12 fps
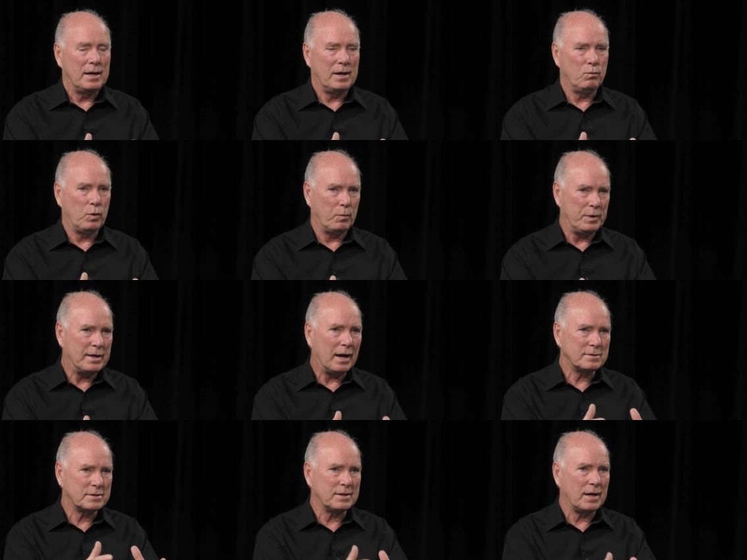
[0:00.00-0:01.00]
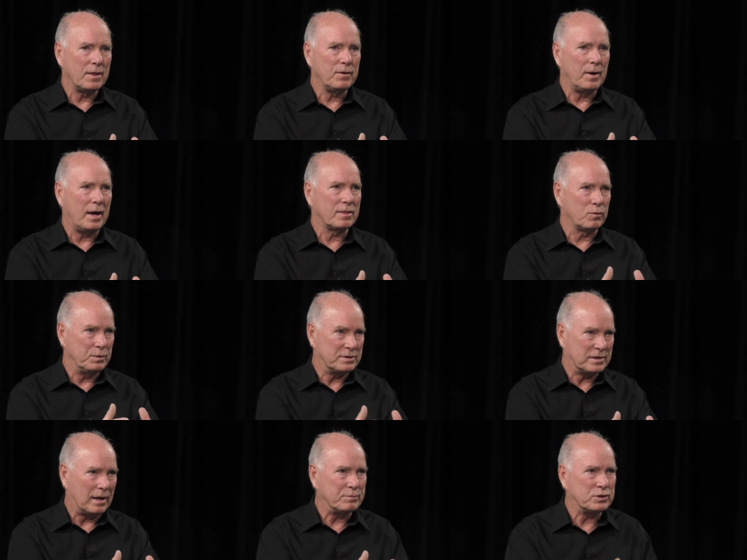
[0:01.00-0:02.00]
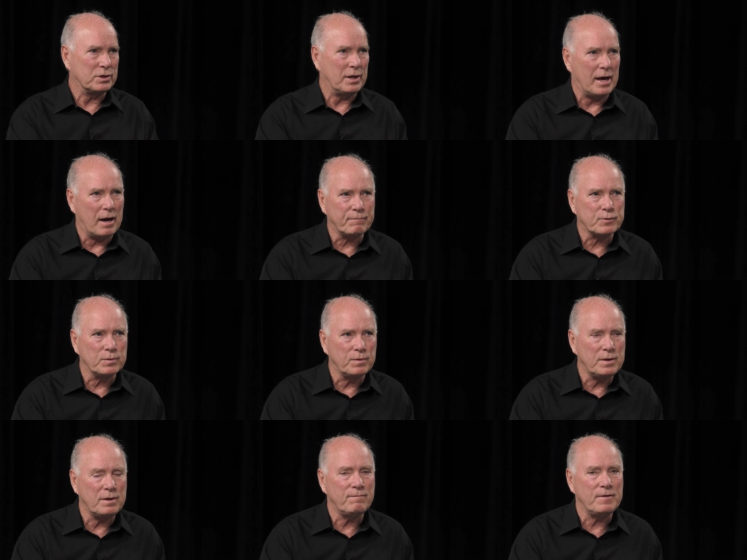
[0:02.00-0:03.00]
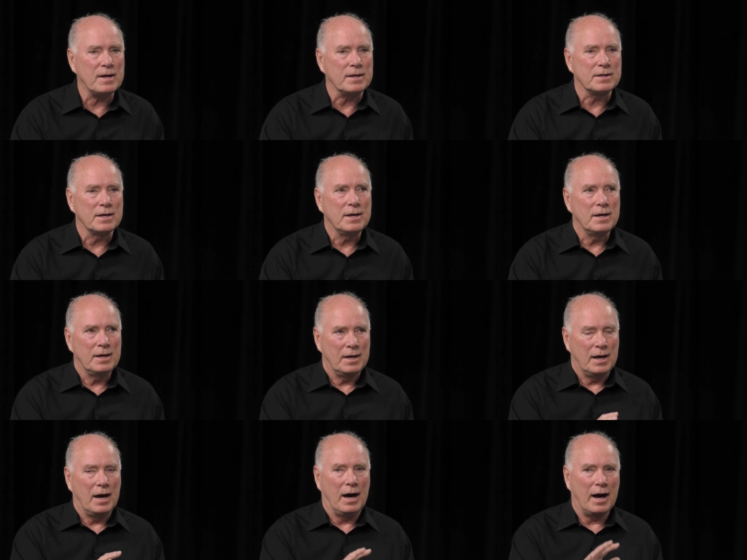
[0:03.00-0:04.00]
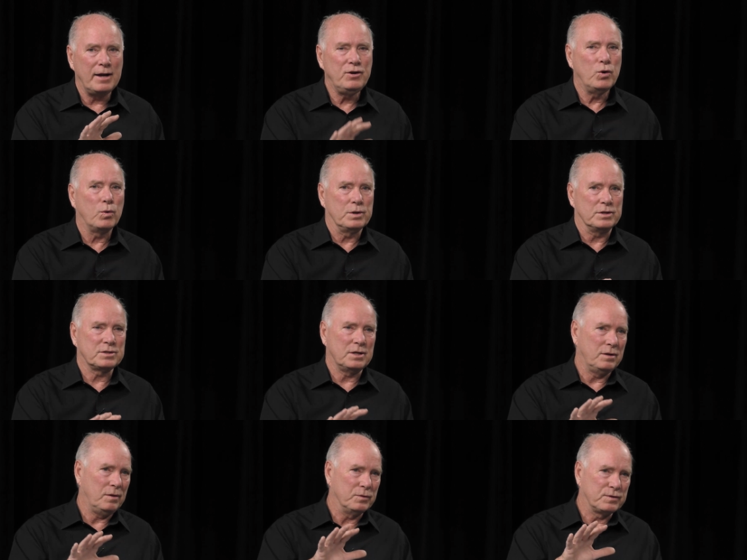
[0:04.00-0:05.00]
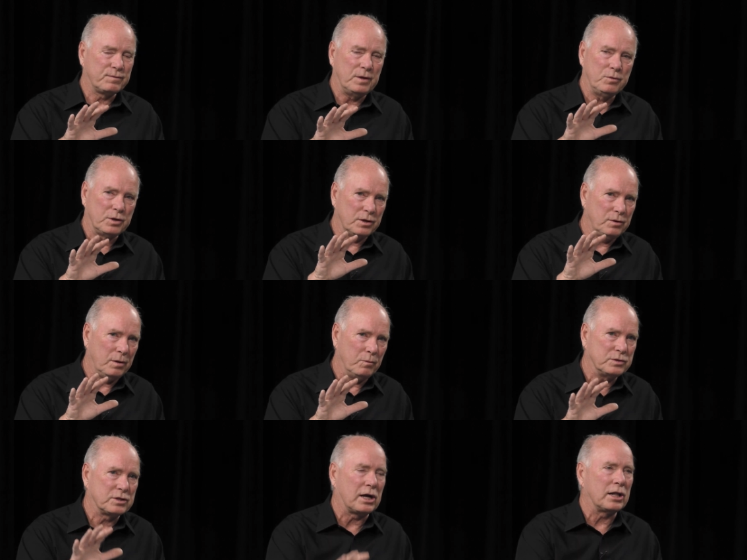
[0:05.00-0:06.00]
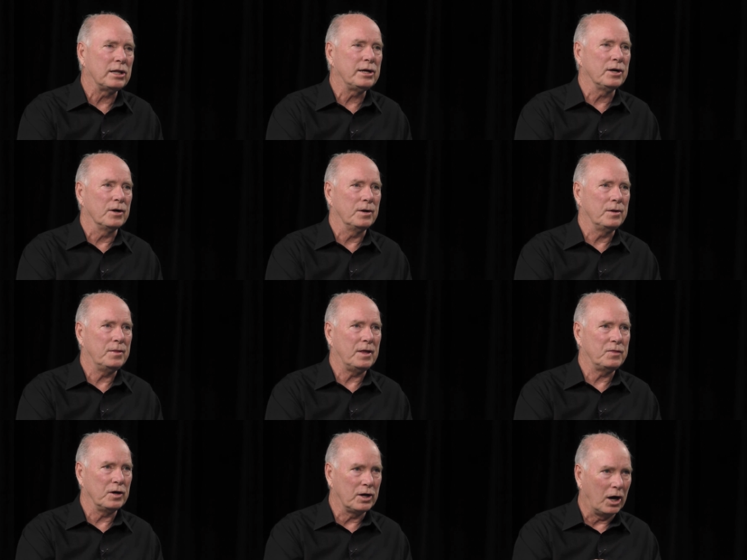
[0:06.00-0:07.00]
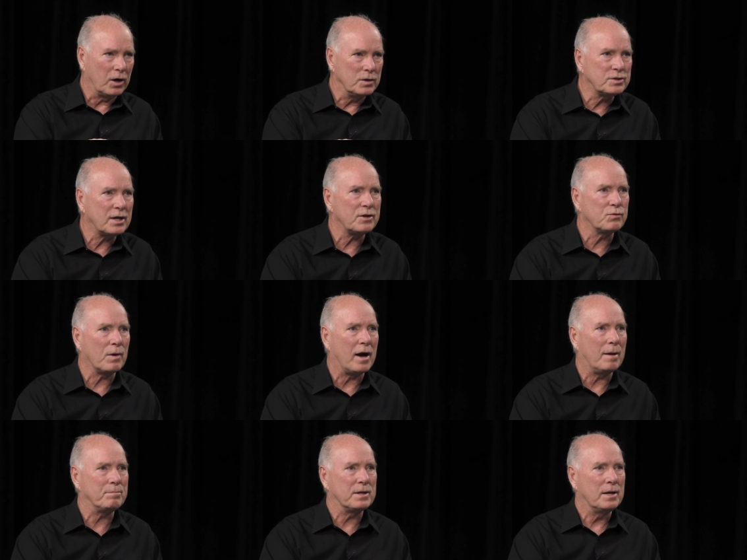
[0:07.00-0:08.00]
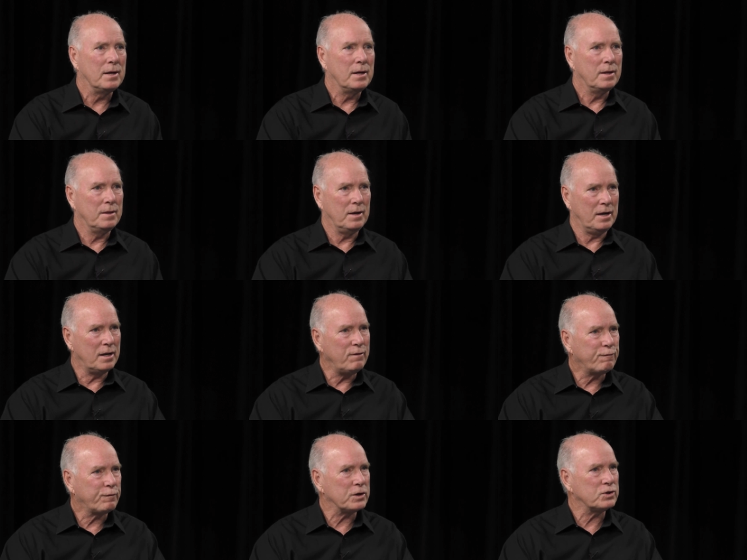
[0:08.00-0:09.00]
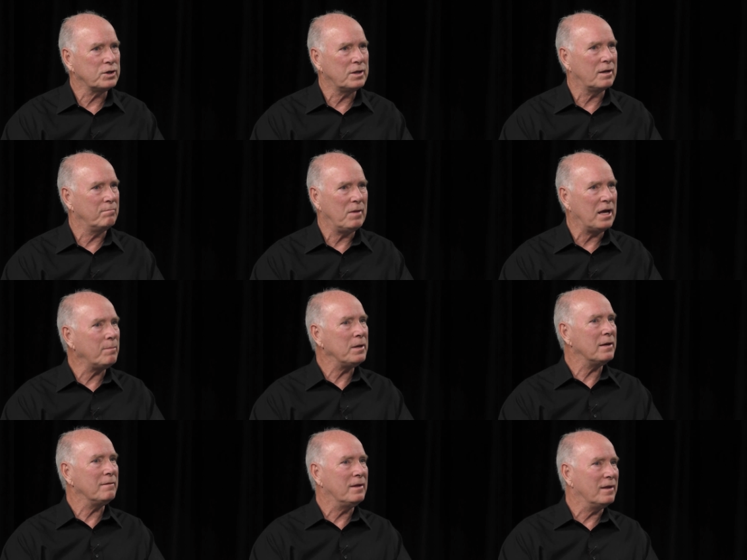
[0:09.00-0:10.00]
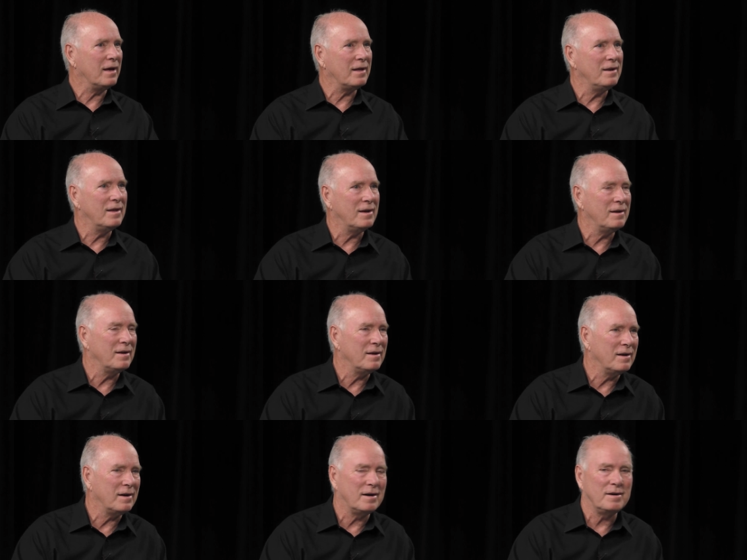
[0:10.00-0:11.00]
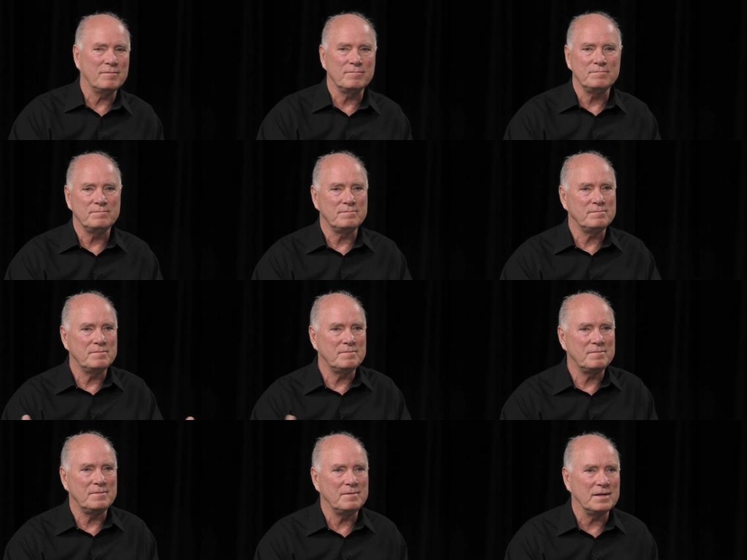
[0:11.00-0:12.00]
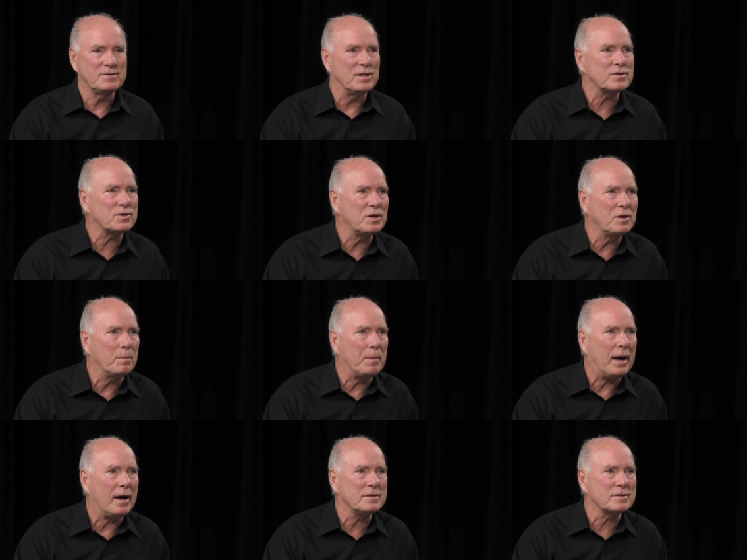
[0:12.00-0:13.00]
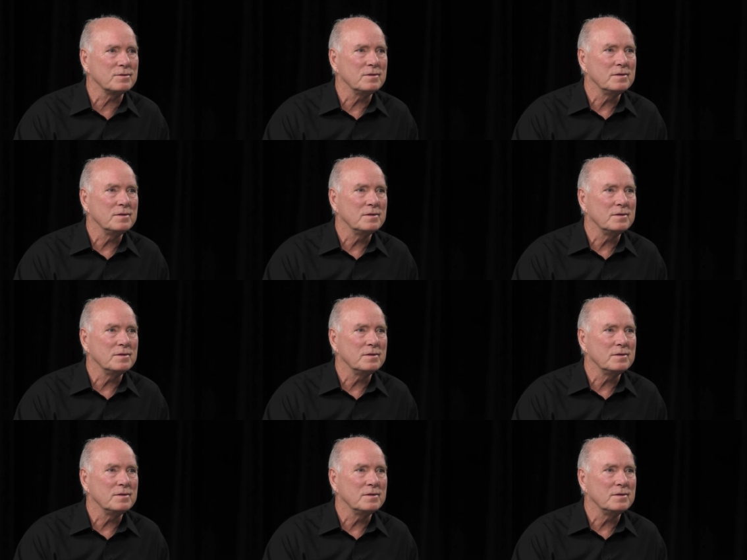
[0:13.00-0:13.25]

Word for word: And when we got together at the reception after the event, I noticed, and it was, it, could, it was clear that the guards had dropped, the, any friction that maybe had, had uh, um, existed in the past